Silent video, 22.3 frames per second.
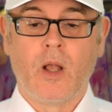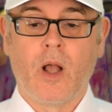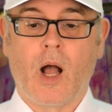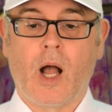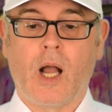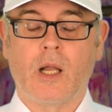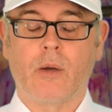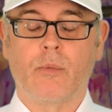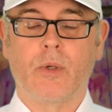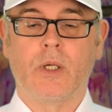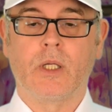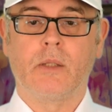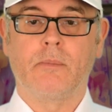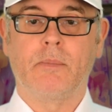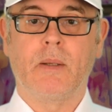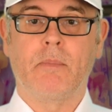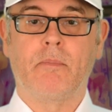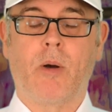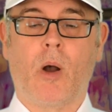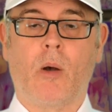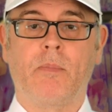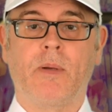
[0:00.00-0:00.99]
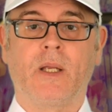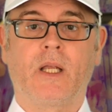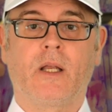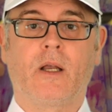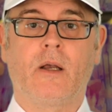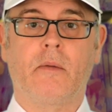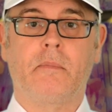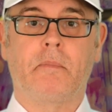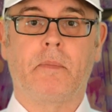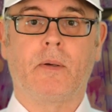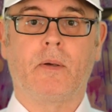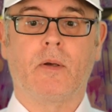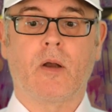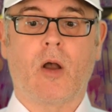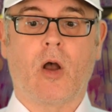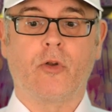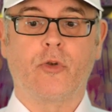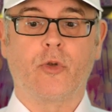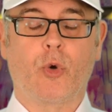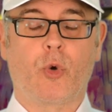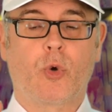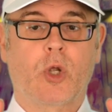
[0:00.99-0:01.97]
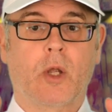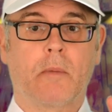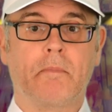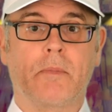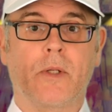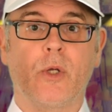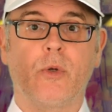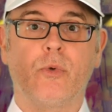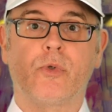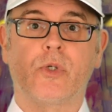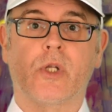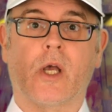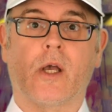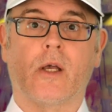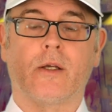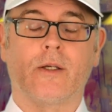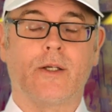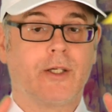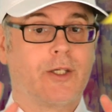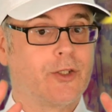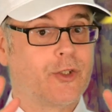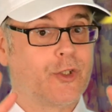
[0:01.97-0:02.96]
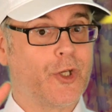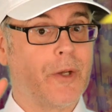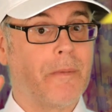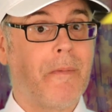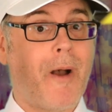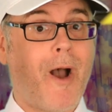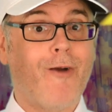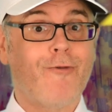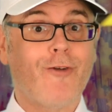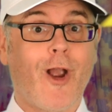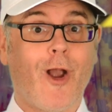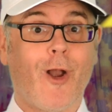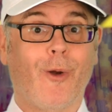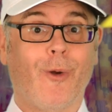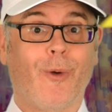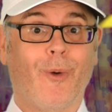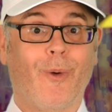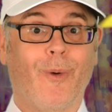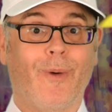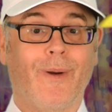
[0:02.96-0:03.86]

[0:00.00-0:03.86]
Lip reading: I will be popping up on your computer tomorrow.